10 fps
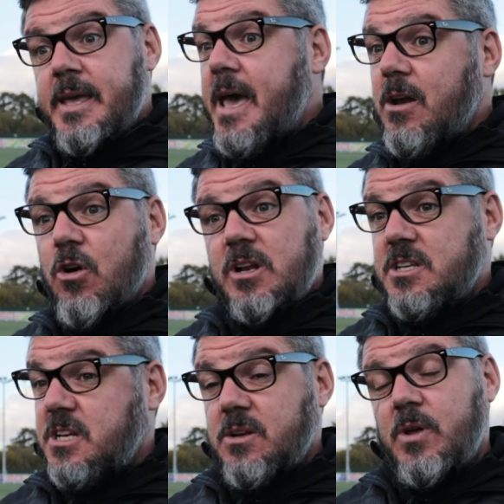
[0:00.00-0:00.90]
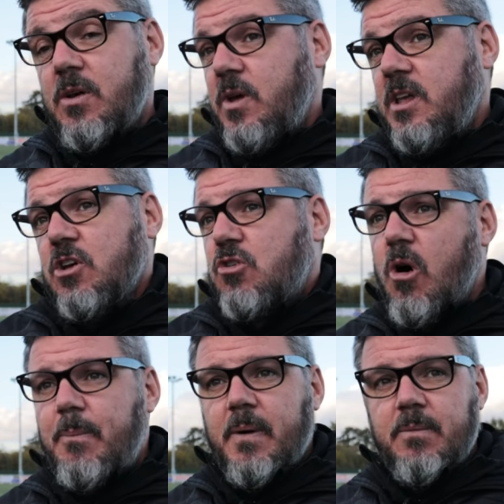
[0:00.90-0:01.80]
Yeah, look, listen, in the
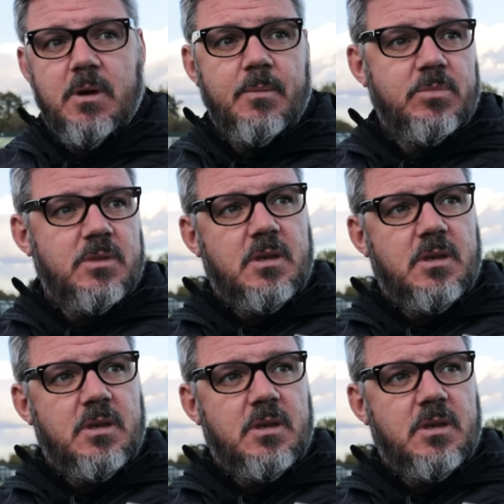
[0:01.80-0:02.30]
Cup, um,